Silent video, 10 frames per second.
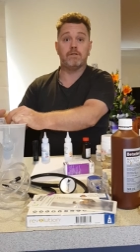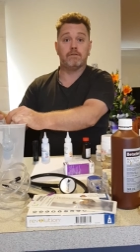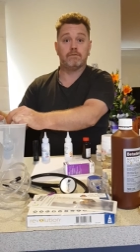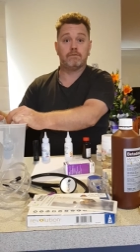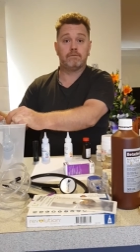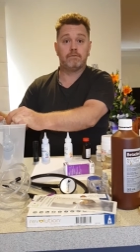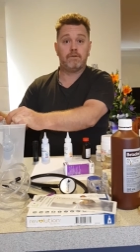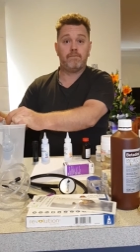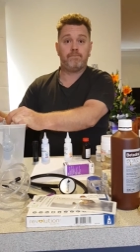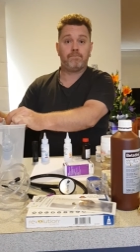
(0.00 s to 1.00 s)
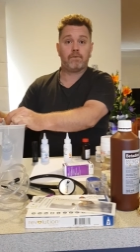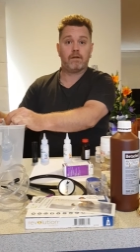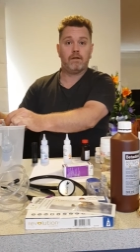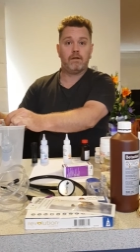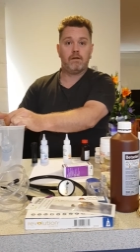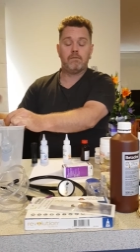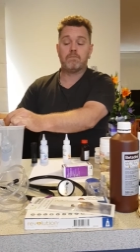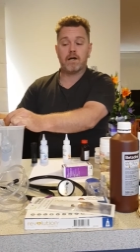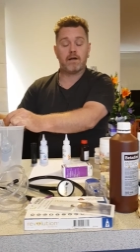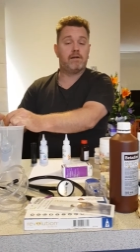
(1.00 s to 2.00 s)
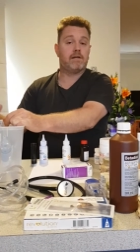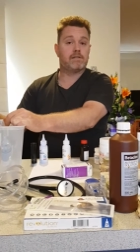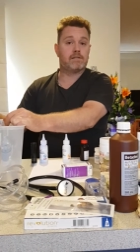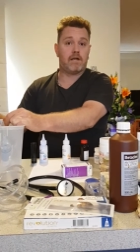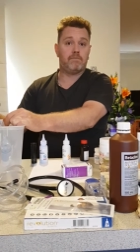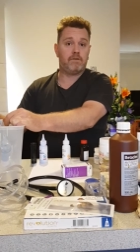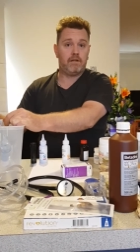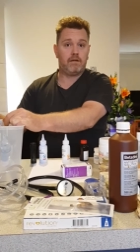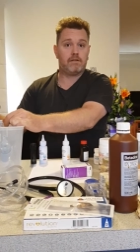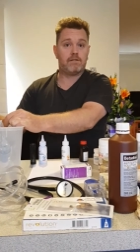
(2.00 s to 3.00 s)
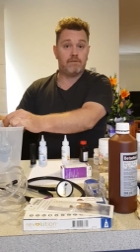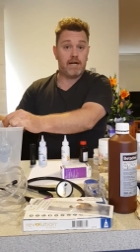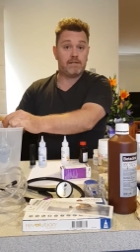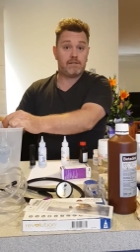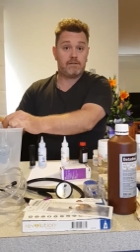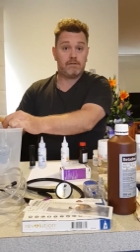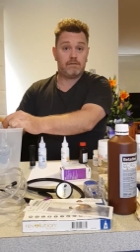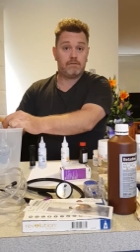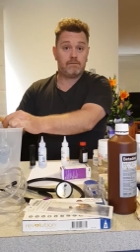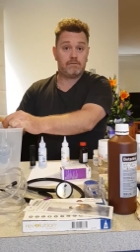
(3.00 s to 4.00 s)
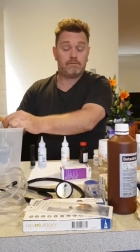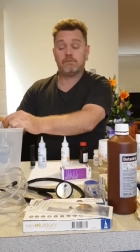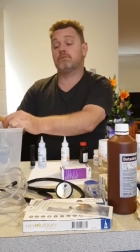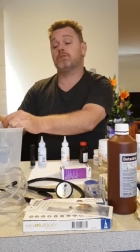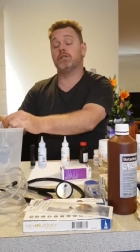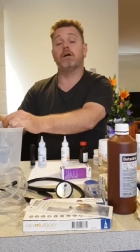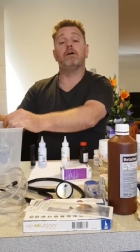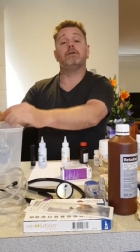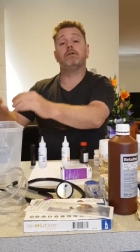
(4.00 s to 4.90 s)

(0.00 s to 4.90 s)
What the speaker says: it. Myco does the same thing to rats. So,